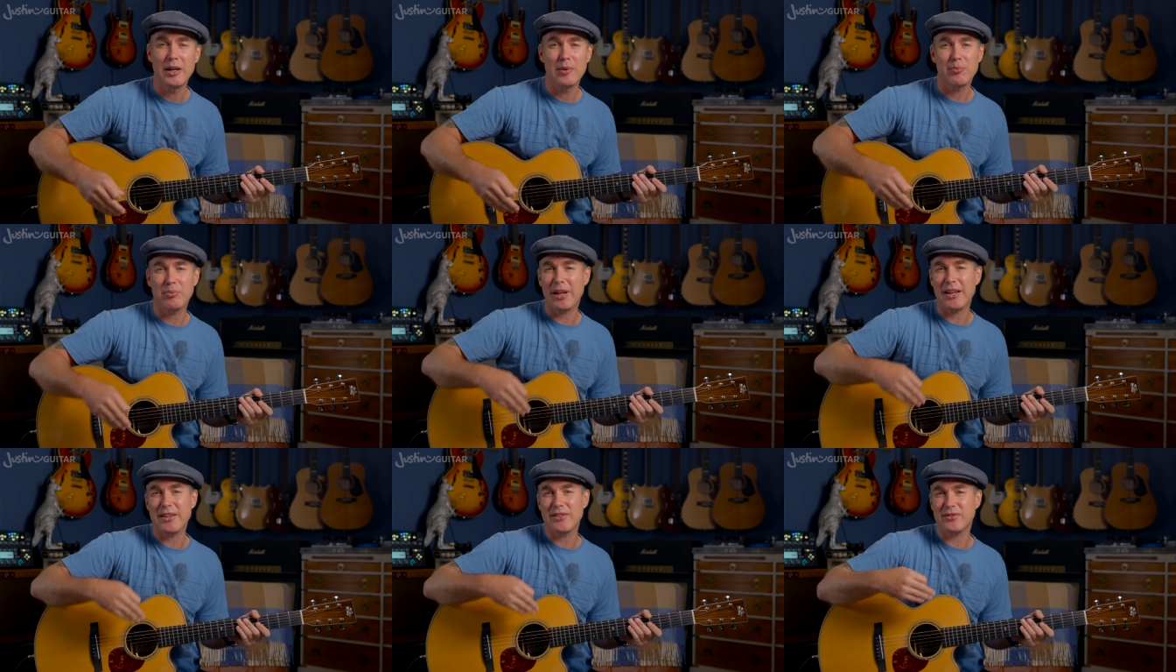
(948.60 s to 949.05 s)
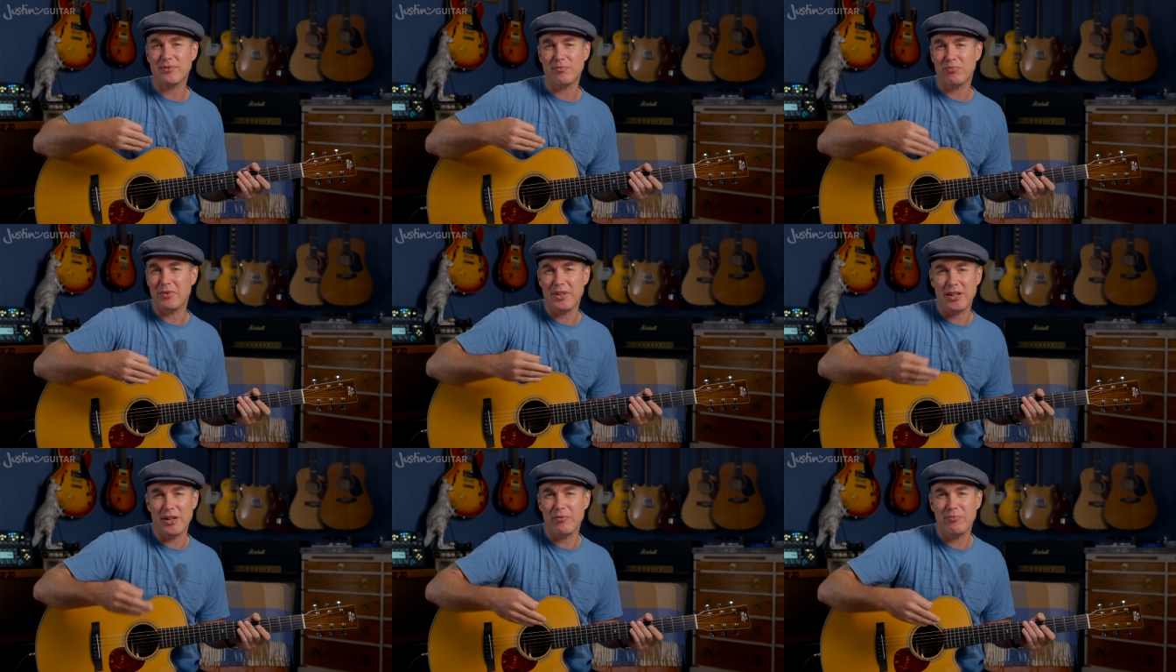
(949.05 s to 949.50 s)
plays,
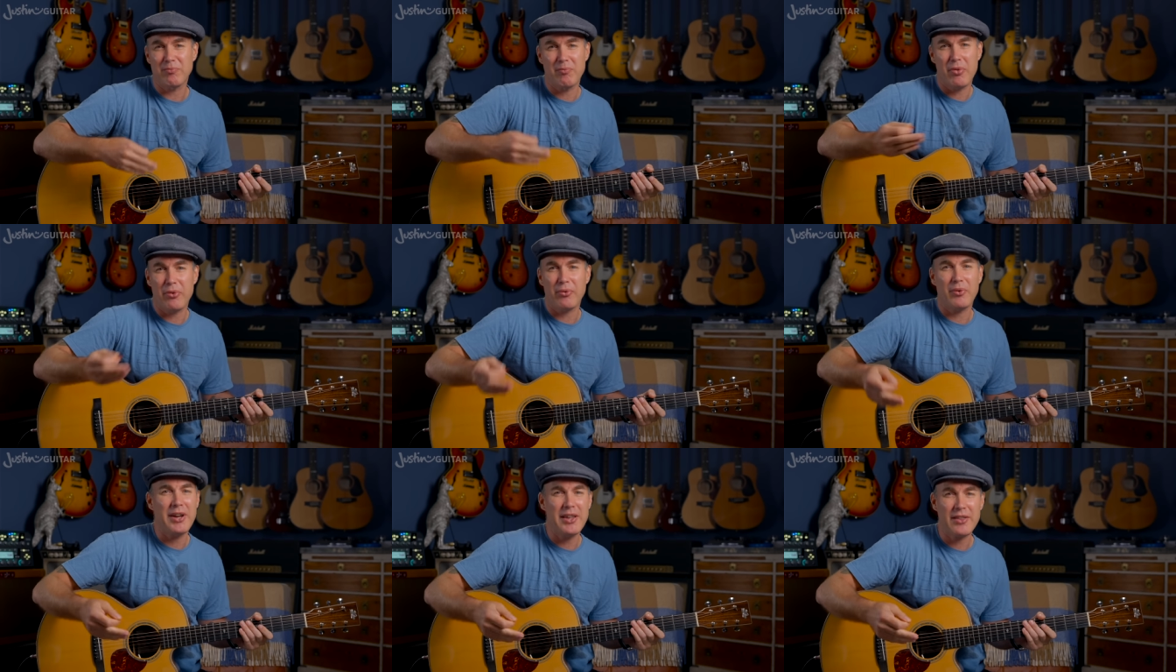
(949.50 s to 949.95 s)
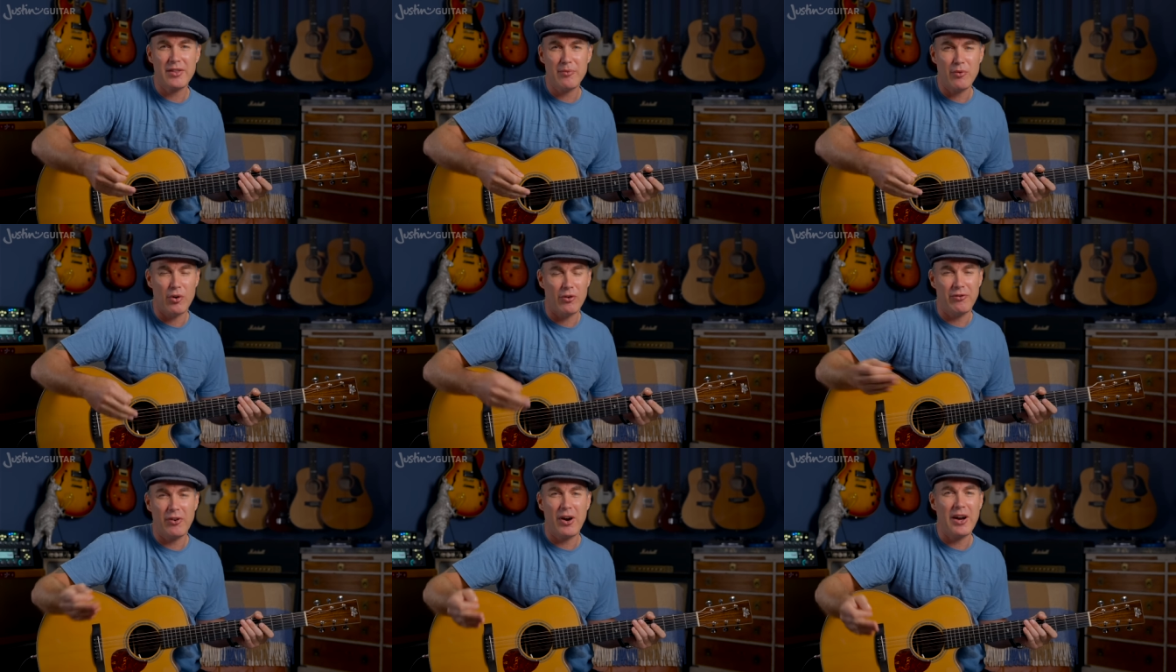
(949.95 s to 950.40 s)
you know, three of them
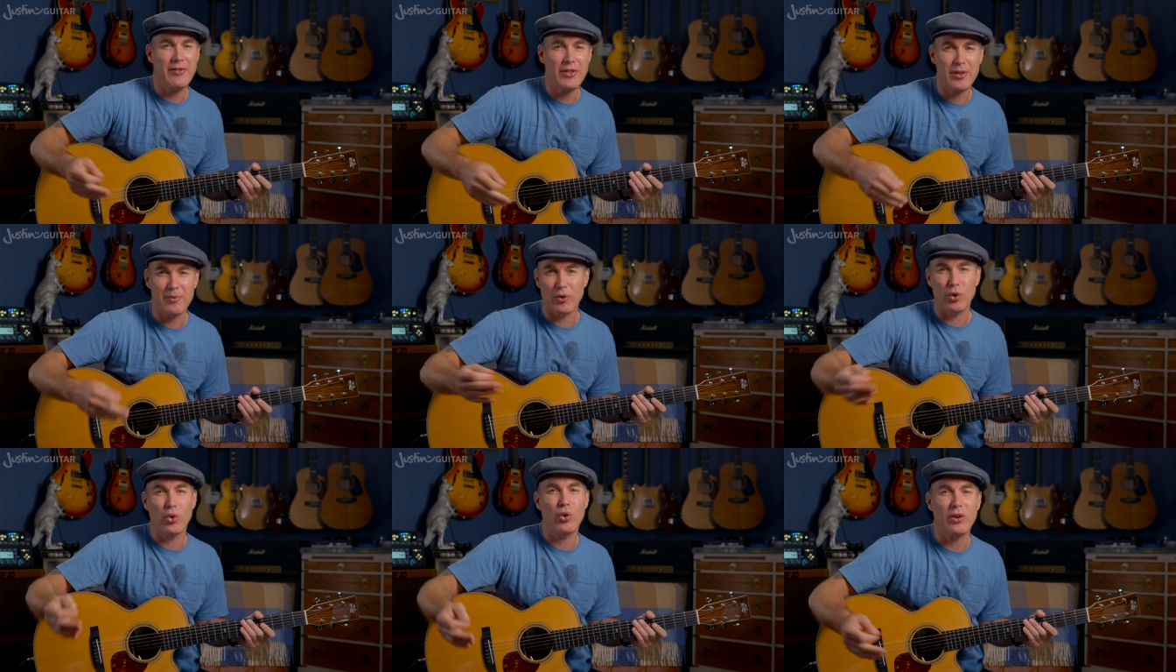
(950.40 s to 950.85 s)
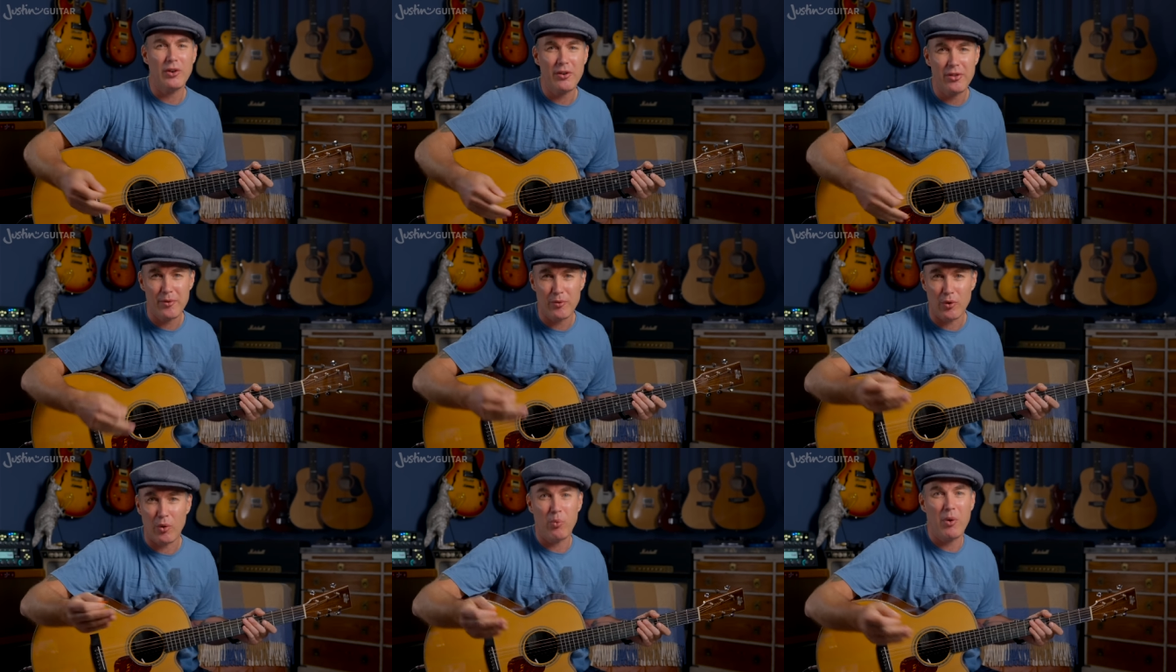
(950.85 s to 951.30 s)
or five of them or all of
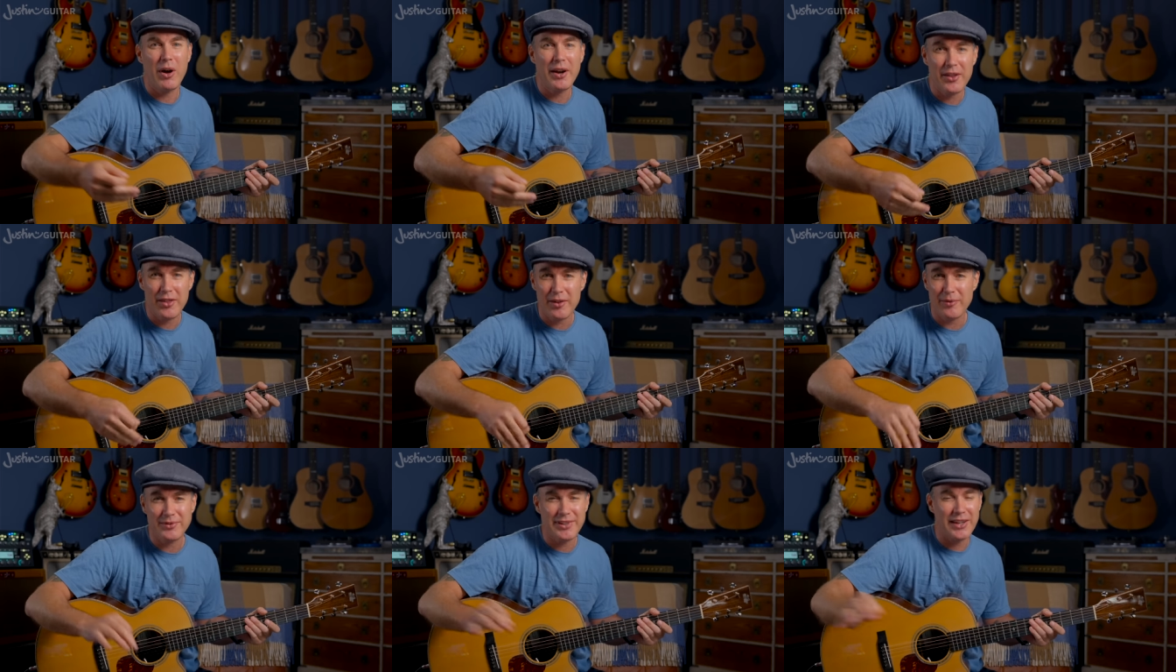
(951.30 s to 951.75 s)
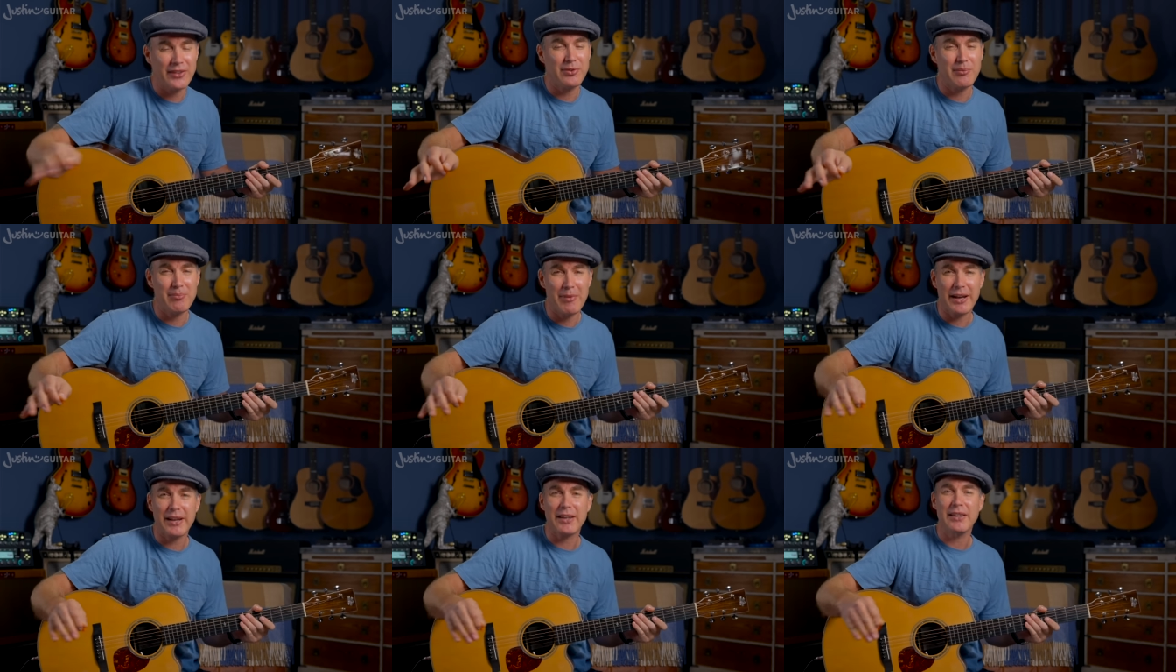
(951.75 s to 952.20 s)
them or one of them, doesn't matter.